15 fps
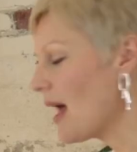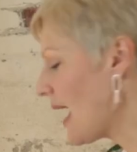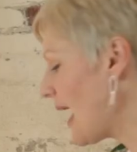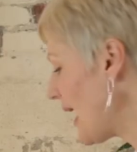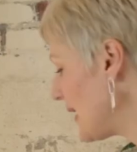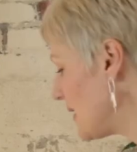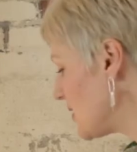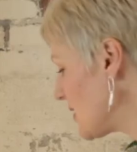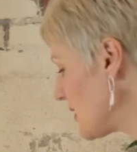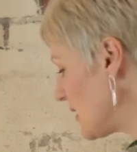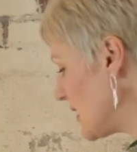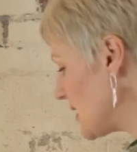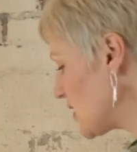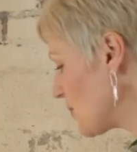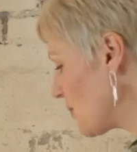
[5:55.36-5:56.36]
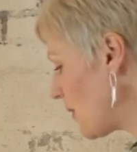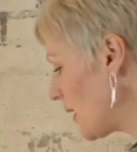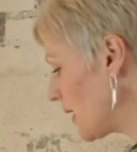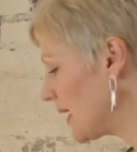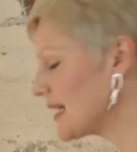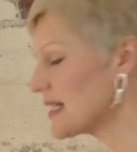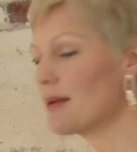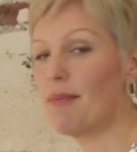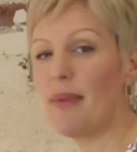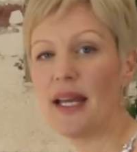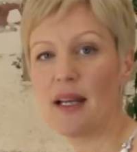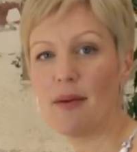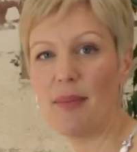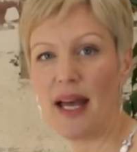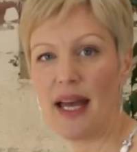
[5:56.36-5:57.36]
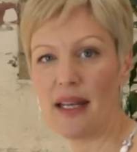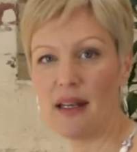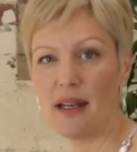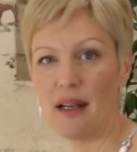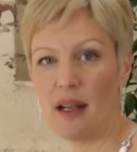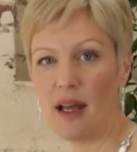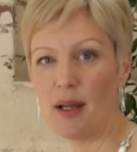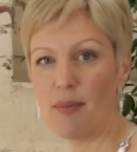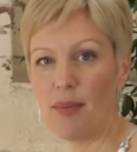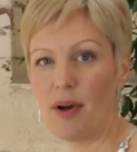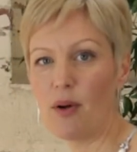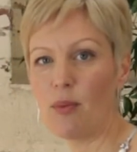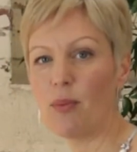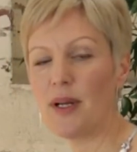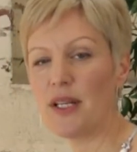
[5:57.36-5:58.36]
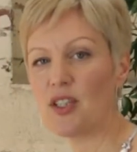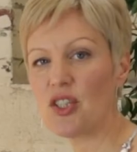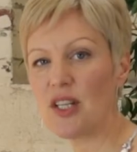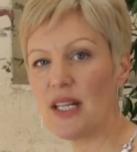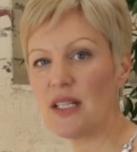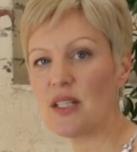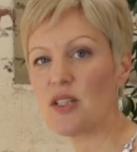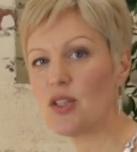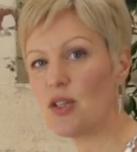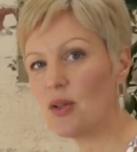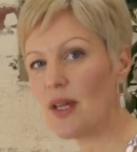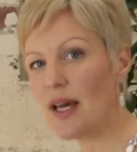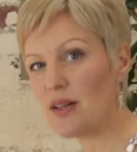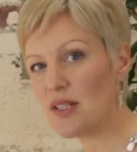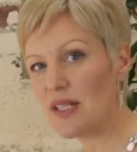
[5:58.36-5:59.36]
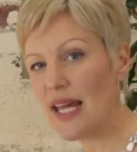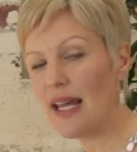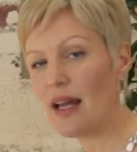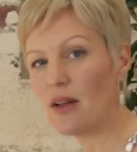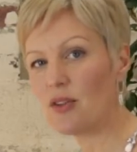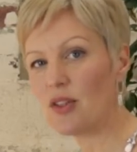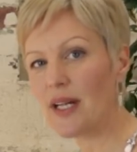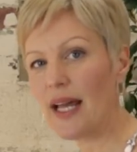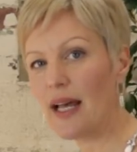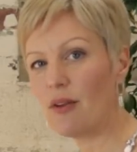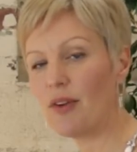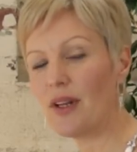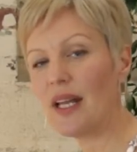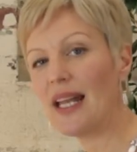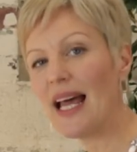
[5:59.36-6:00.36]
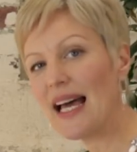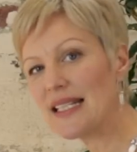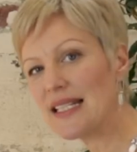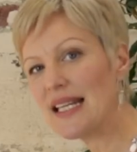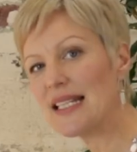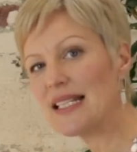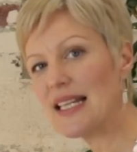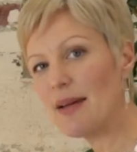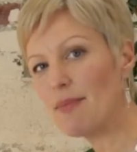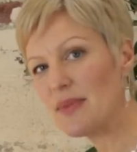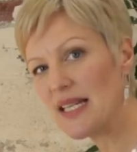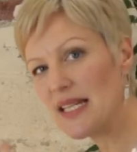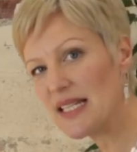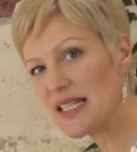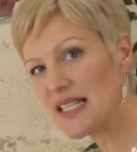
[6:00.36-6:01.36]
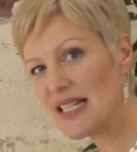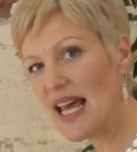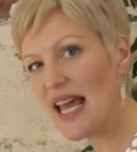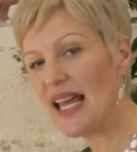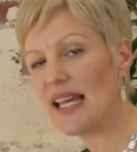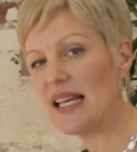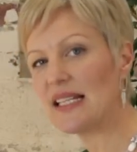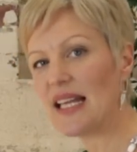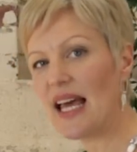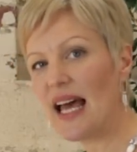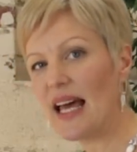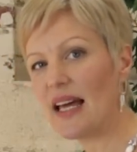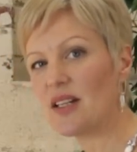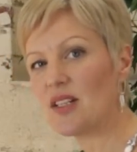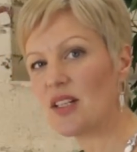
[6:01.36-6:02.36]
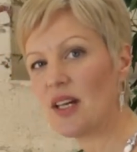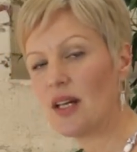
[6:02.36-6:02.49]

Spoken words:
And this one is a Megaman light bulb, which is 2800 Kelvin. And as it dims, it stays at